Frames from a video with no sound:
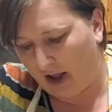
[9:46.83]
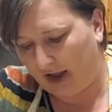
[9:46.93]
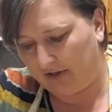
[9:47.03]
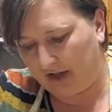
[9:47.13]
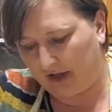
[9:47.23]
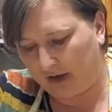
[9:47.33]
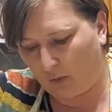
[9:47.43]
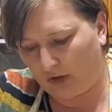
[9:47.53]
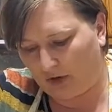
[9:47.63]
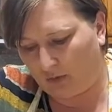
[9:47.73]
And
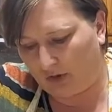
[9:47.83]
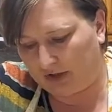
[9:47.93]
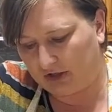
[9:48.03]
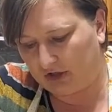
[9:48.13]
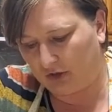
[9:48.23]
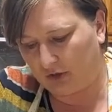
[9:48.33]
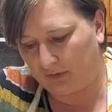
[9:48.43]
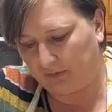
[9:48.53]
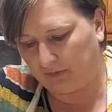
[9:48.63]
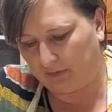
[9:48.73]
then we are going
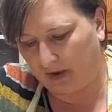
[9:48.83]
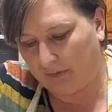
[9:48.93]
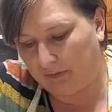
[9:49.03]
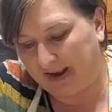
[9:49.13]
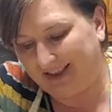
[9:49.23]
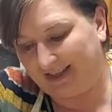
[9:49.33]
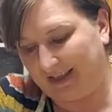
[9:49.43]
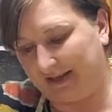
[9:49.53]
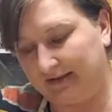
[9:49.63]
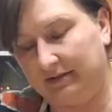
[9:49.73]
to bake
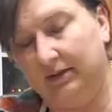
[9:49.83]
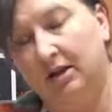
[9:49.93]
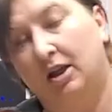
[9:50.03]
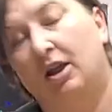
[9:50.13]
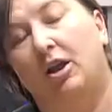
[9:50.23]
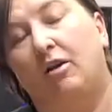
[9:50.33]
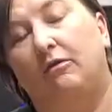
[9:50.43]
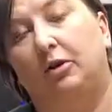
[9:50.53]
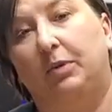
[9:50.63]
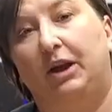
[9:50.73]
these
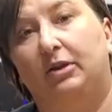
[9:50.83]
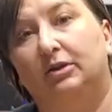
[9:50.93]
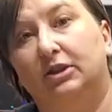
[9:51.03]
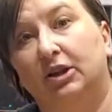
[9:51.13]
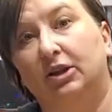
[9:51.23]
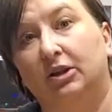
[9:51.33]
for about